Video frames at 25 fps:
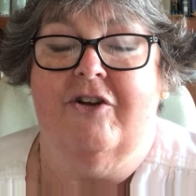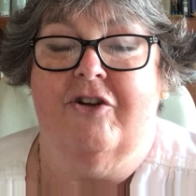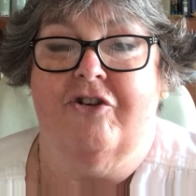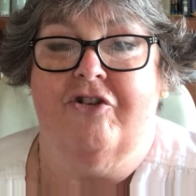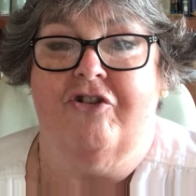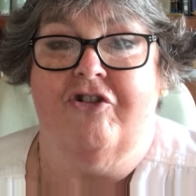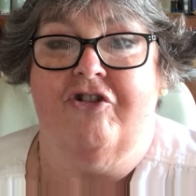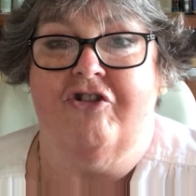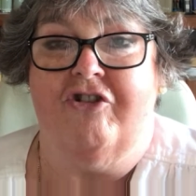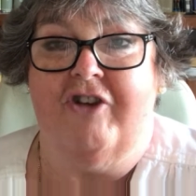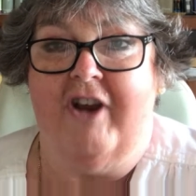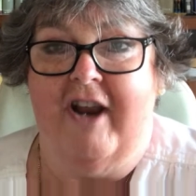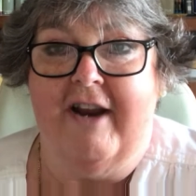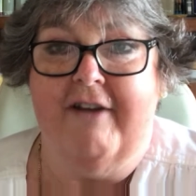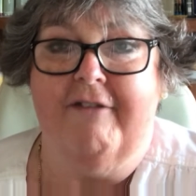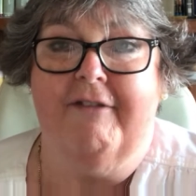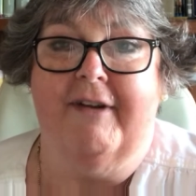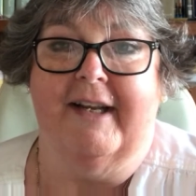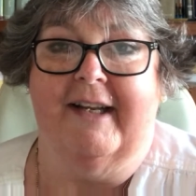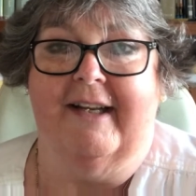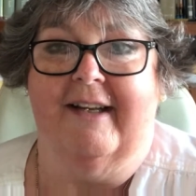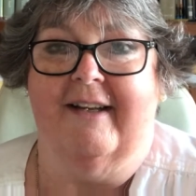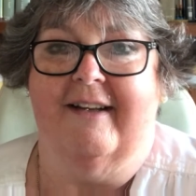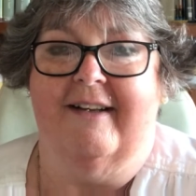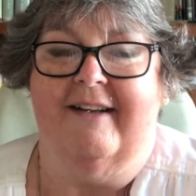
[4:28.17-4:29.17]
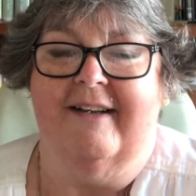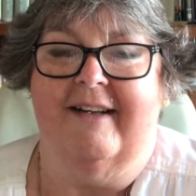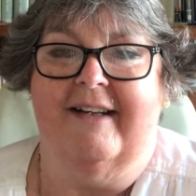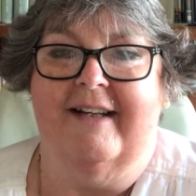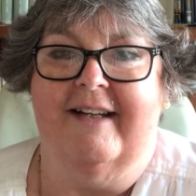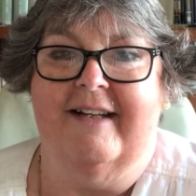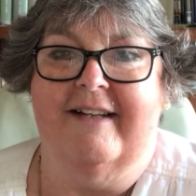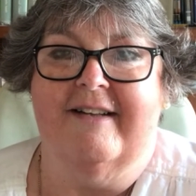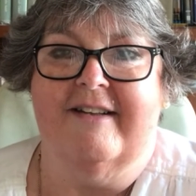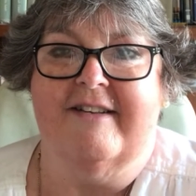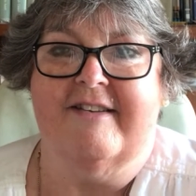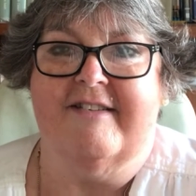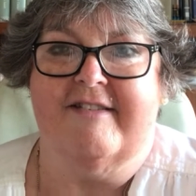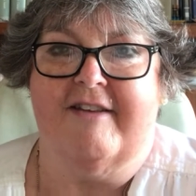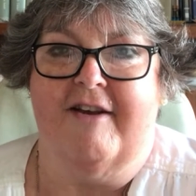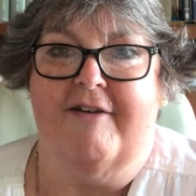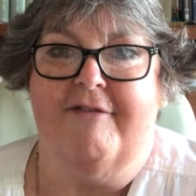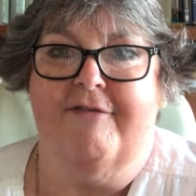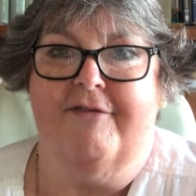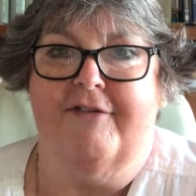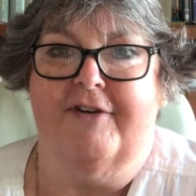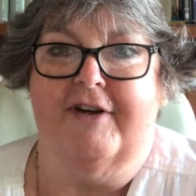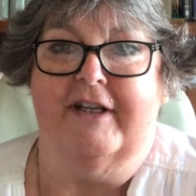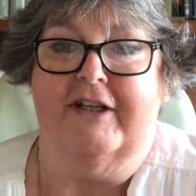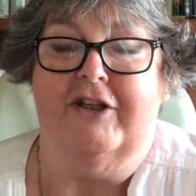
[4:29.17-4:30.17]
You're sharing in the
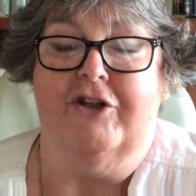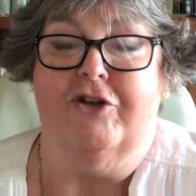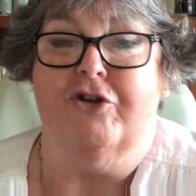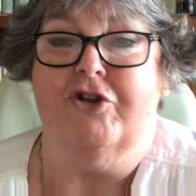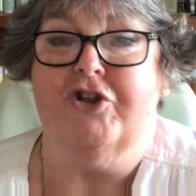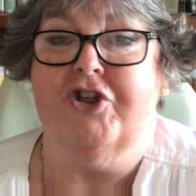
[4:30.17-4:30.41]
suffering.